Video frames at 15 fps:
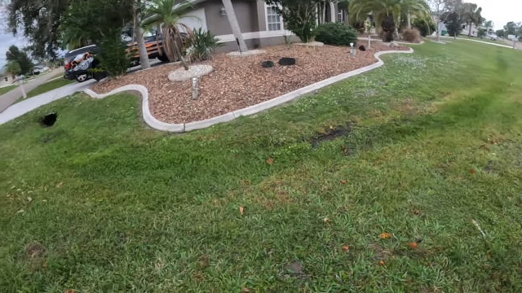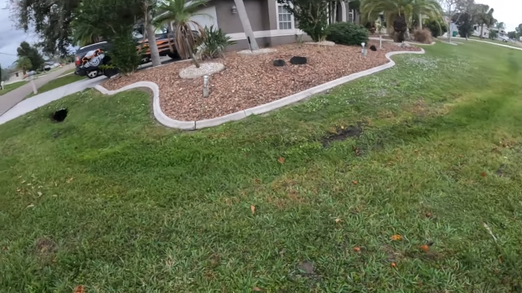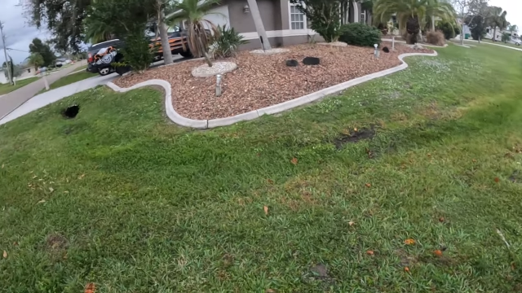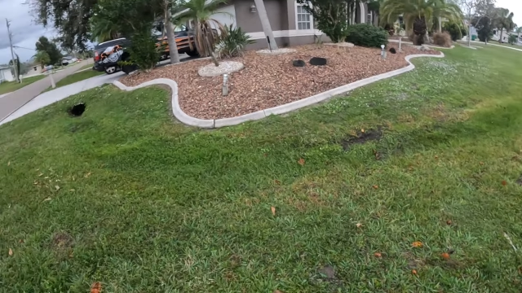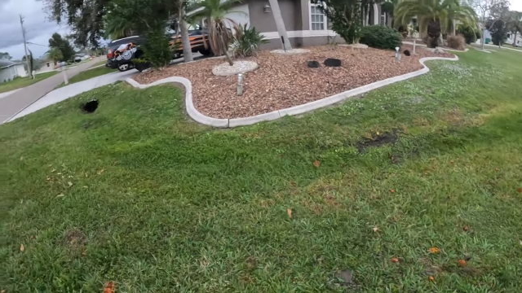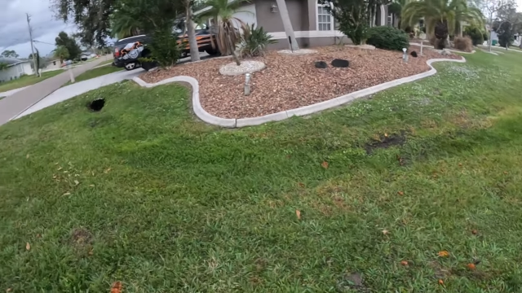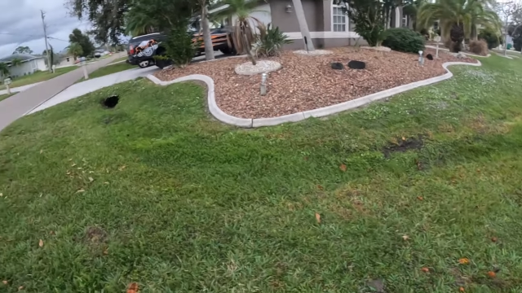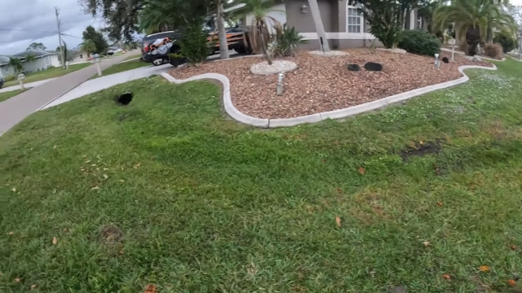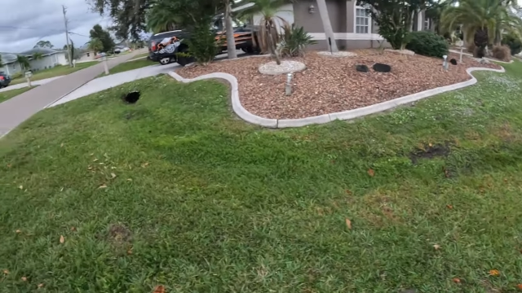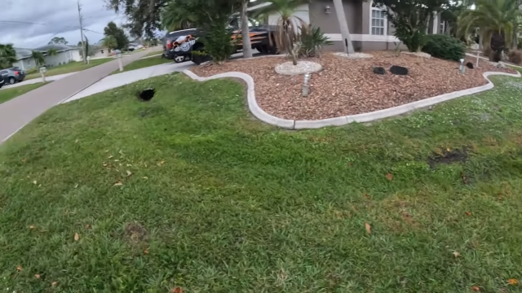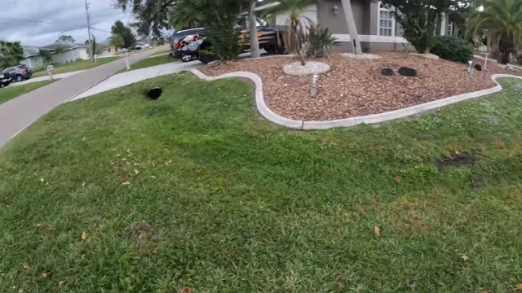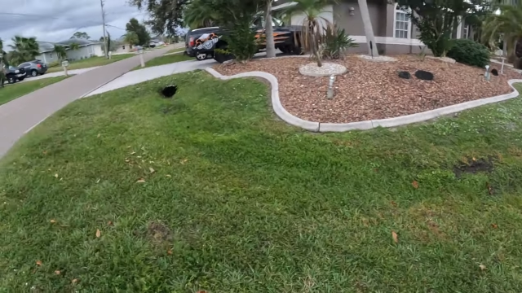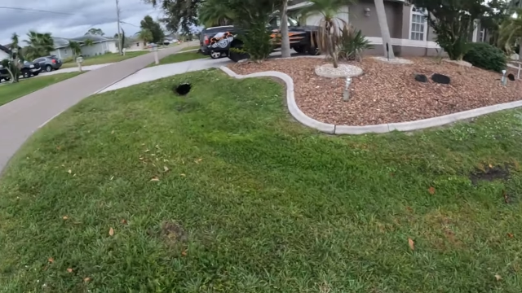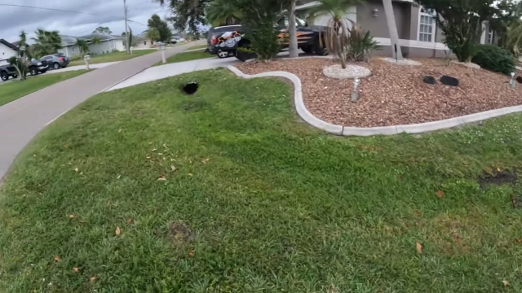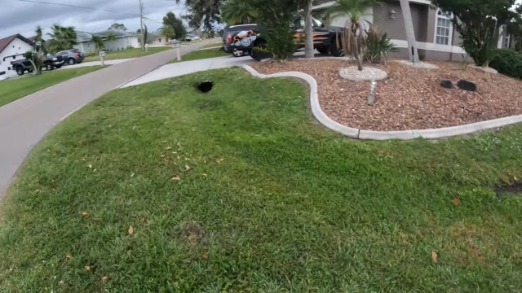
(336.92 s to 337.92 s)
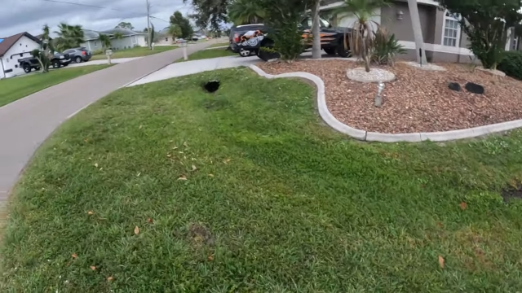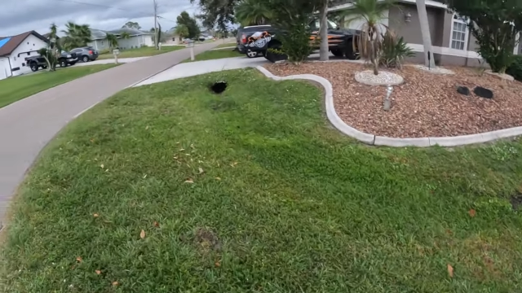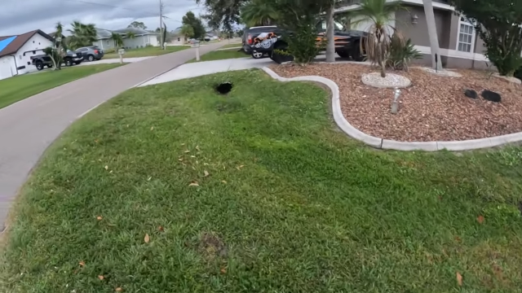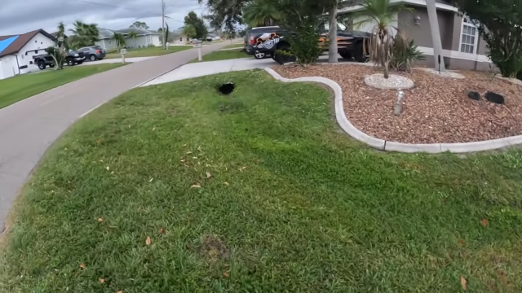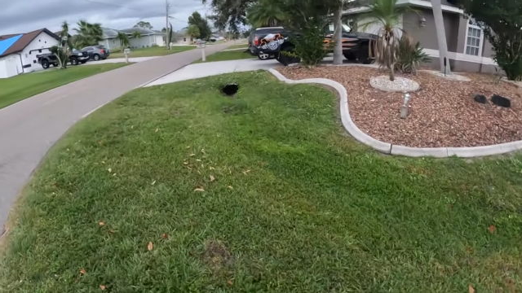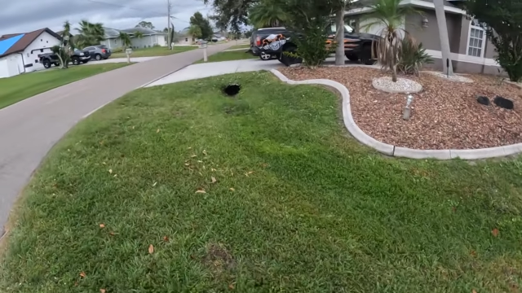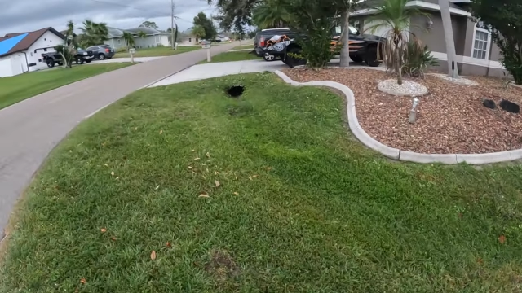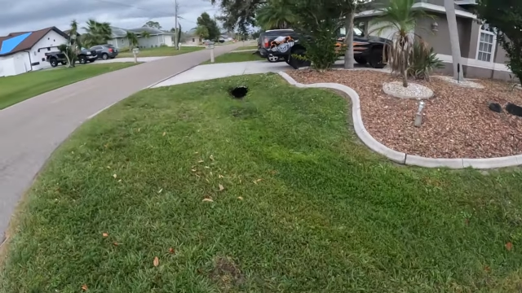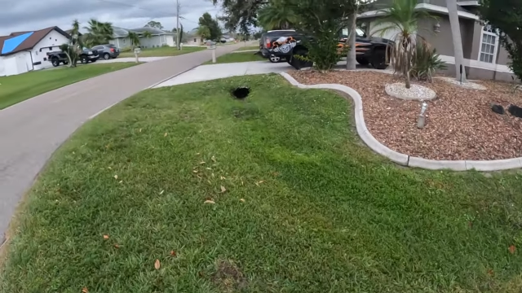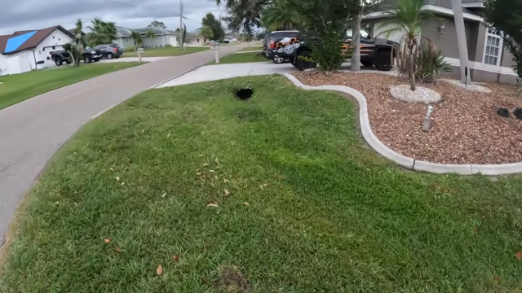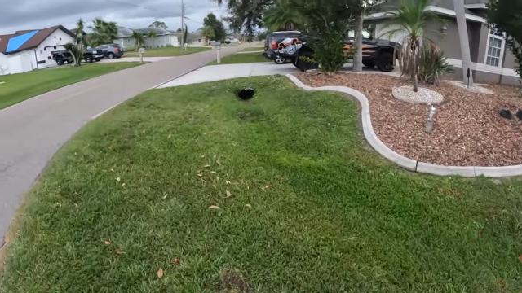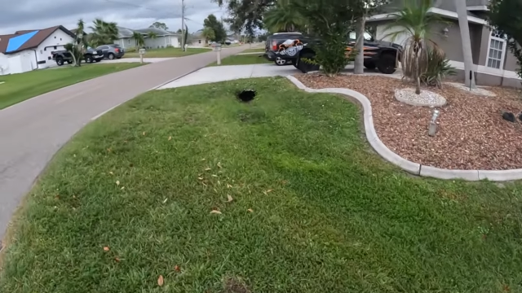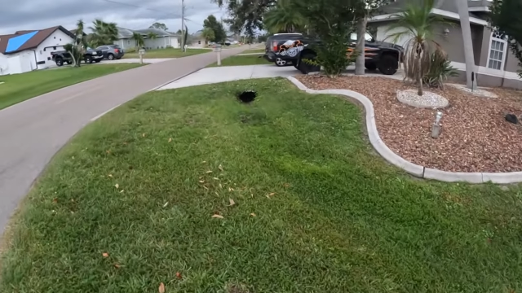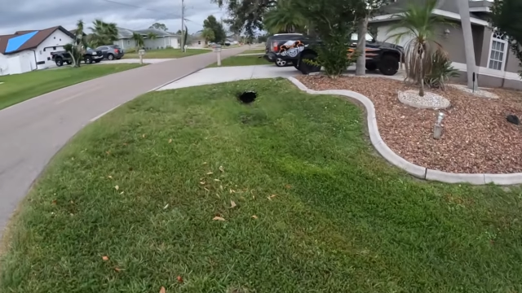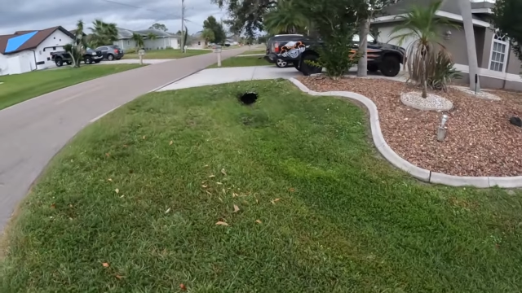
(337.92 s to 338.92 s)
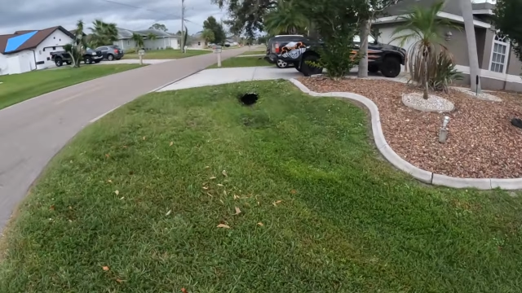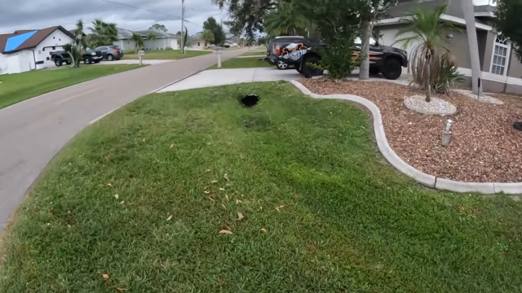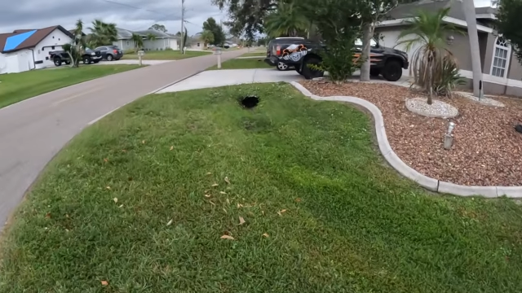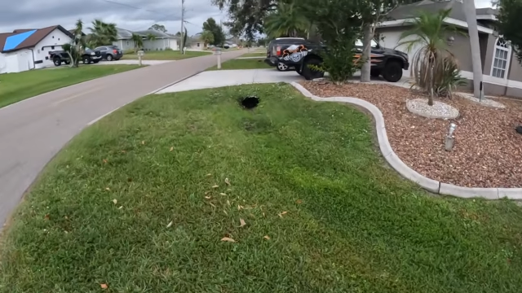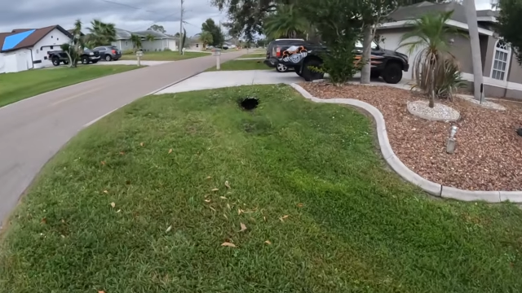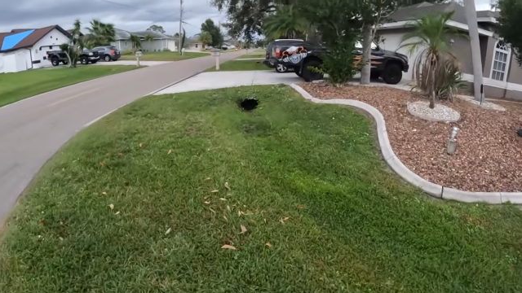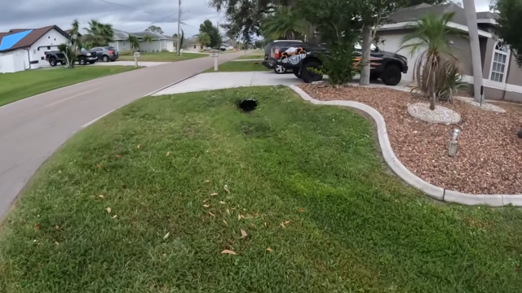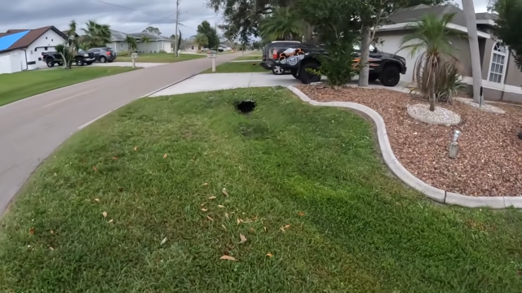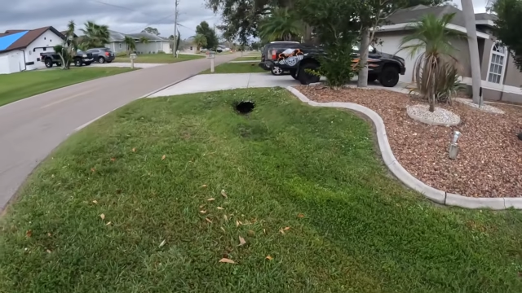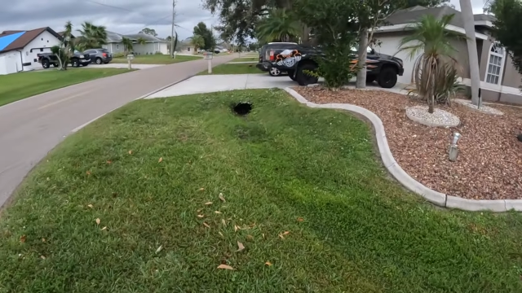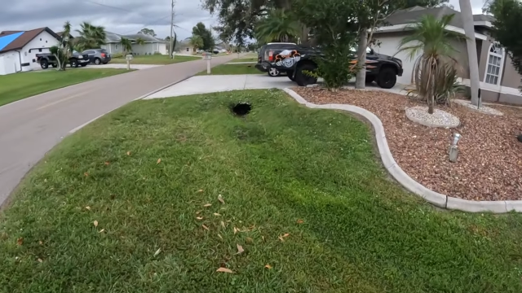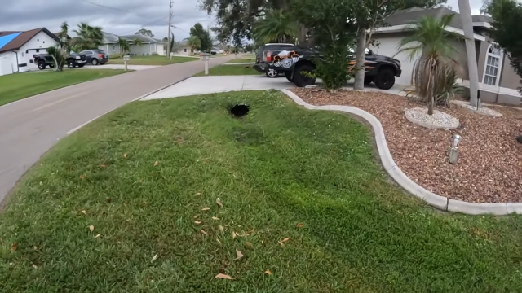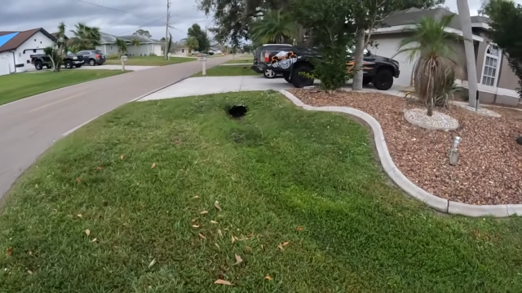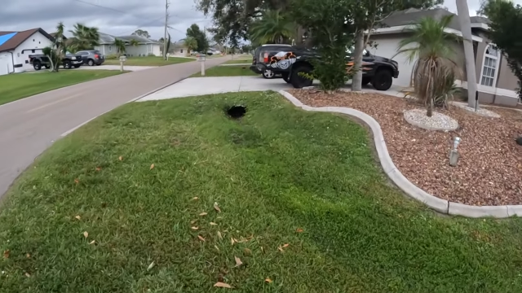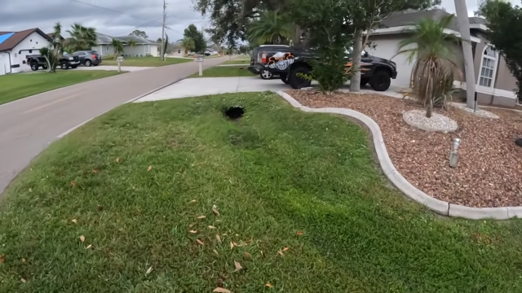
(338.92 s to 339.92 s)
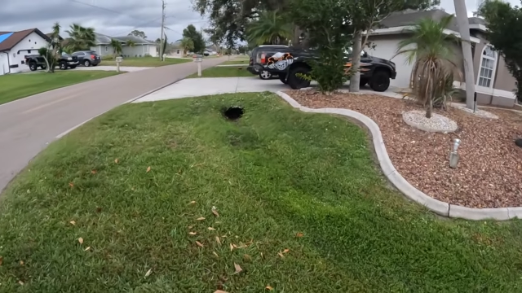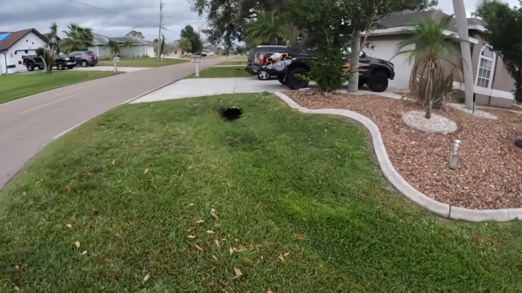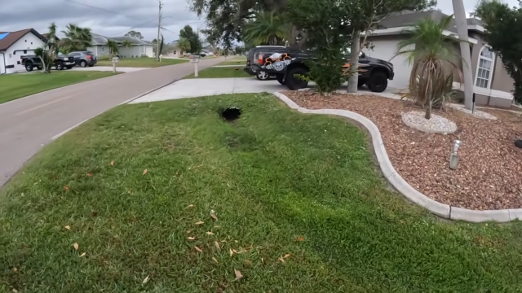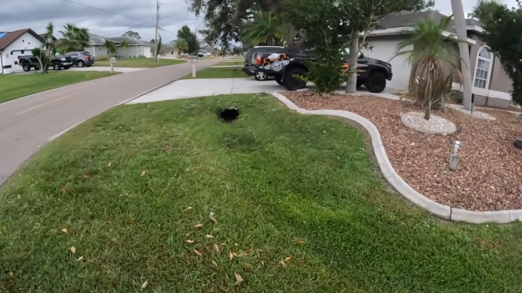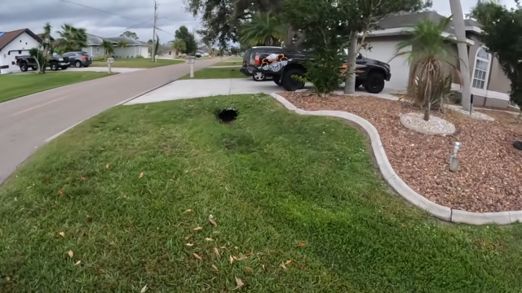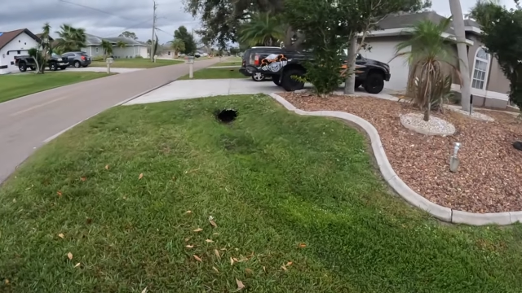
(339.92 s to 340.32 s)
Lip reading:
No face is visible, so there are no lips to read.